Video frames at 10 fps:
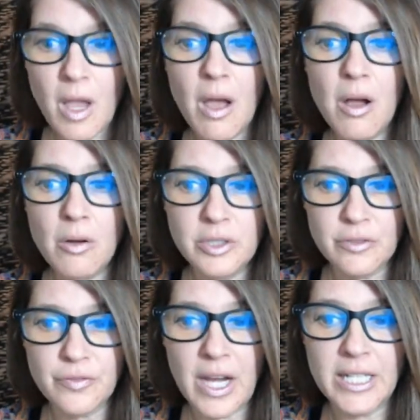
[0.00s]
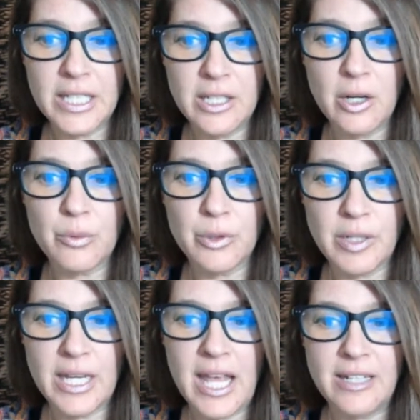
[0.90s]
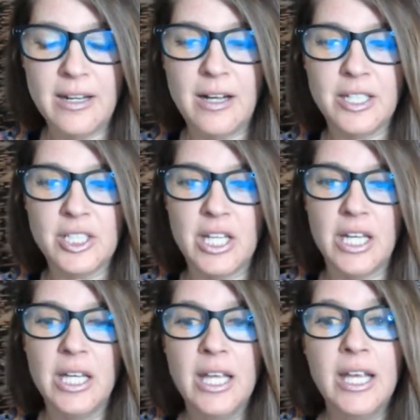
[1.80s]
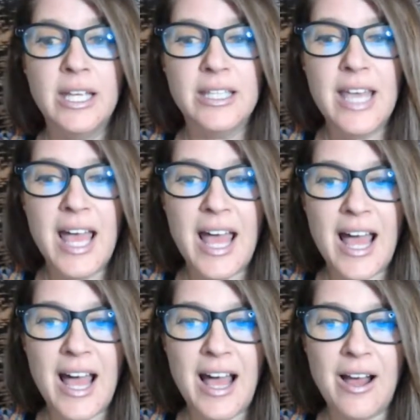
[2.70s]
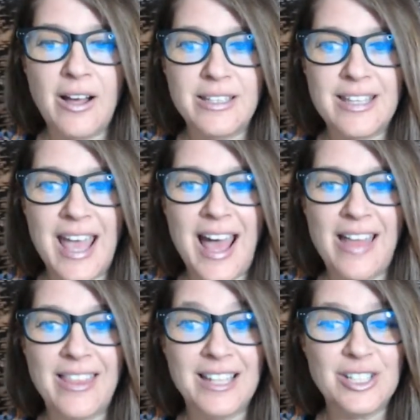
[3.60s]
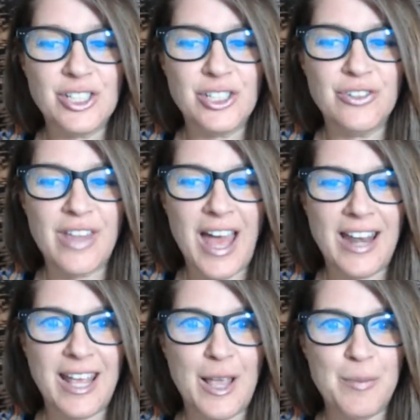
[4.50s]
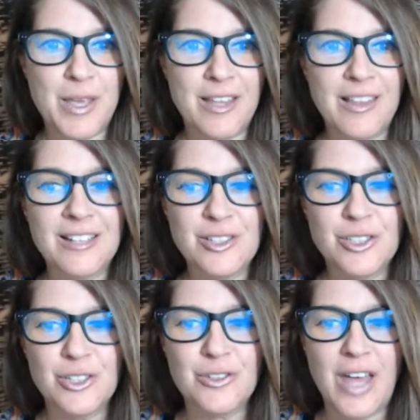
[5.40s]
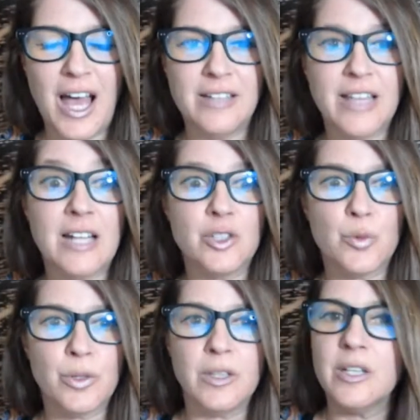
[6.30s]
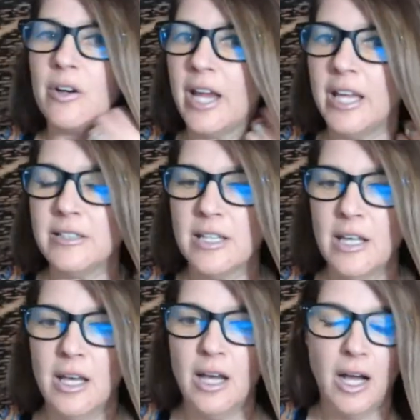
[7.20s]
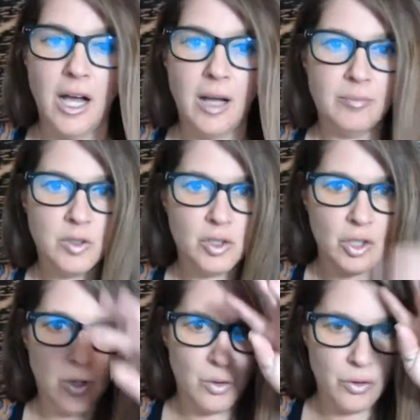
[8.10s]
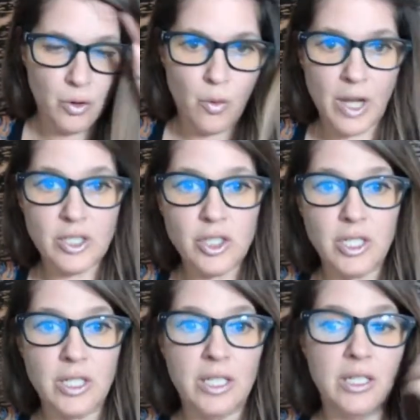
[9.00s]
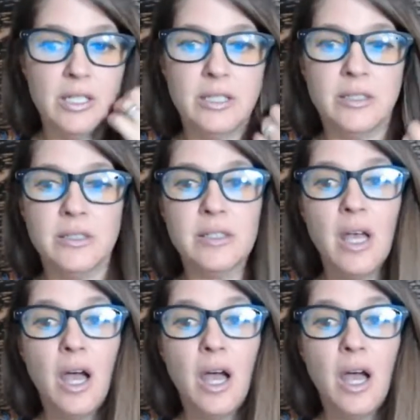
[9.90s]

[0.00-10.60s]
Oh, defined ego, root, and head and ajna. Yeah, let's do that, Amy. Let's do that. That's really great. So the question is,